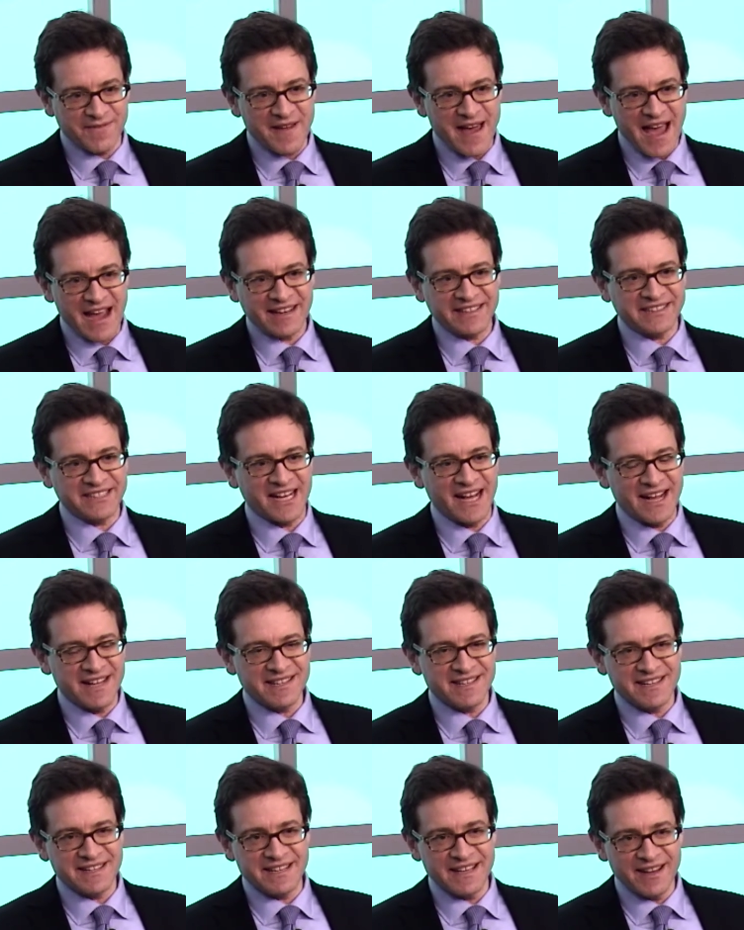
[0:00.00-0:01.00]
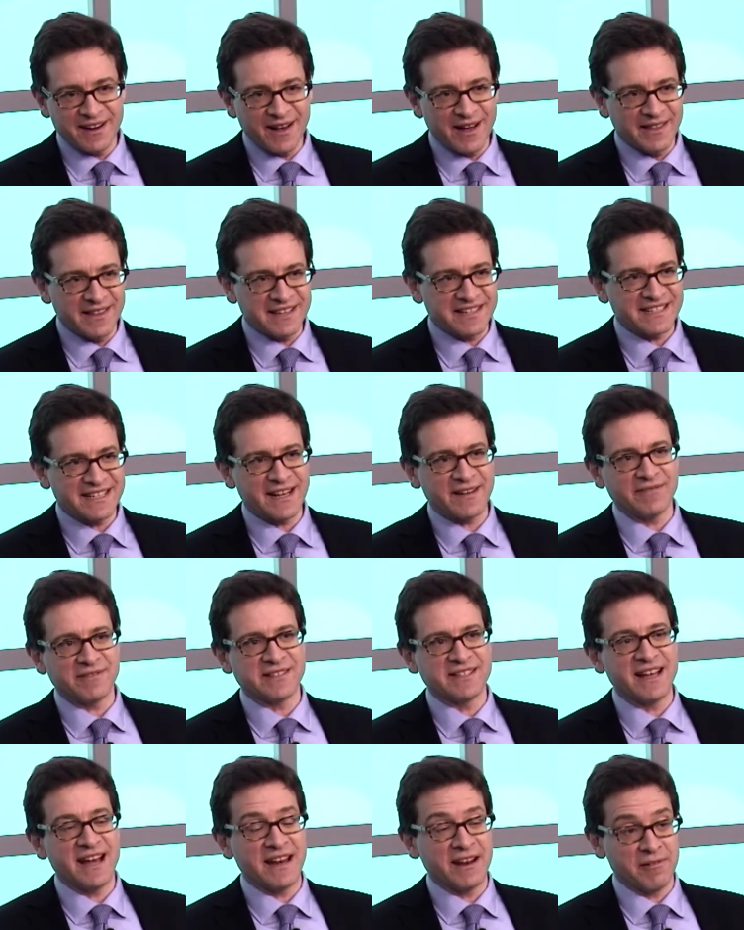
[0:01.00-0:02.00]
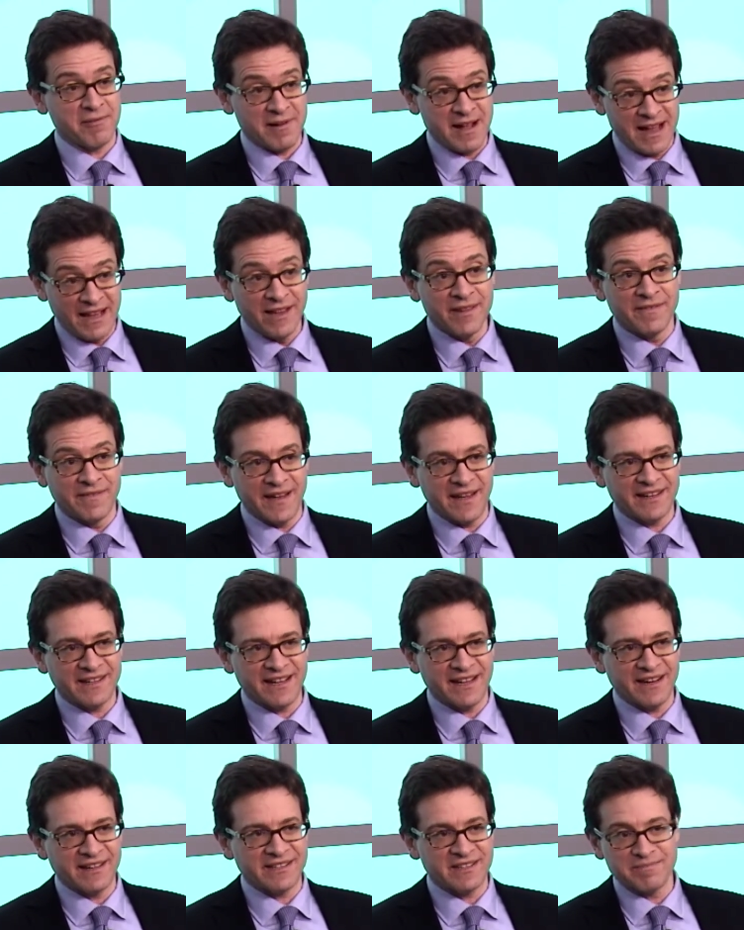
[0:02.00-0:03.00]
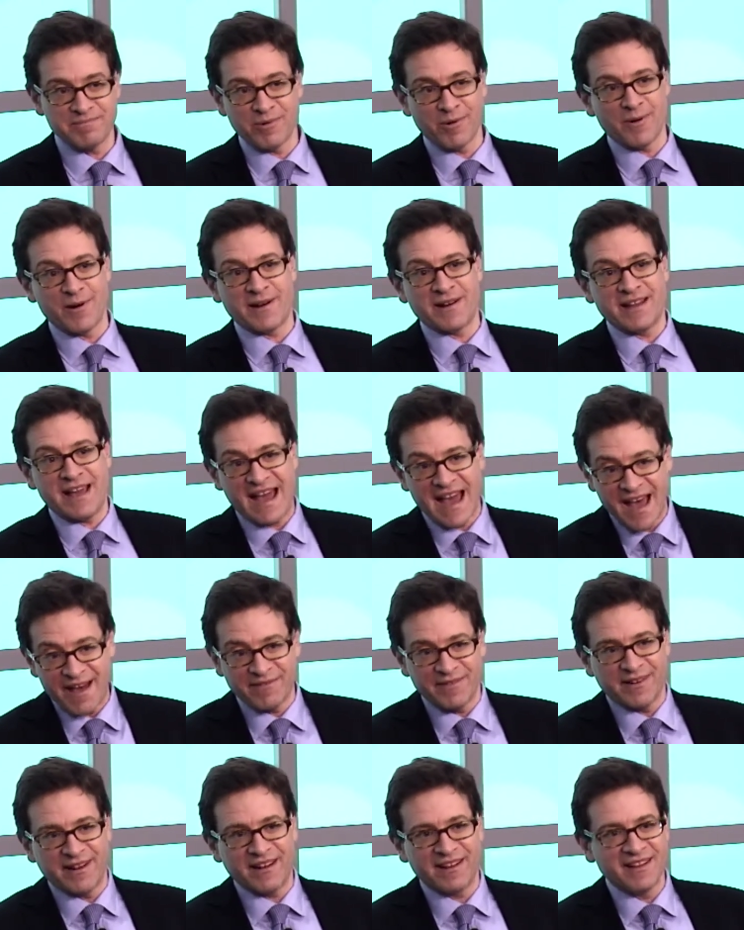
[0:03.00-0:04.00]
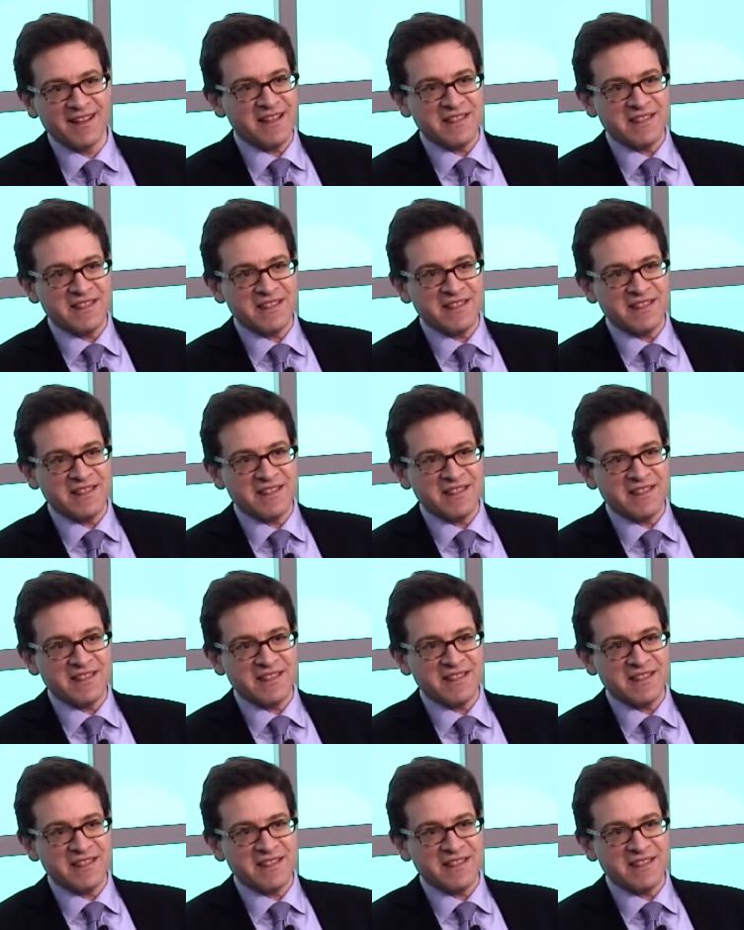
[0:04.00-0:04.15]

fact Johnson did all this stuff was not irrelevant, and it's important to have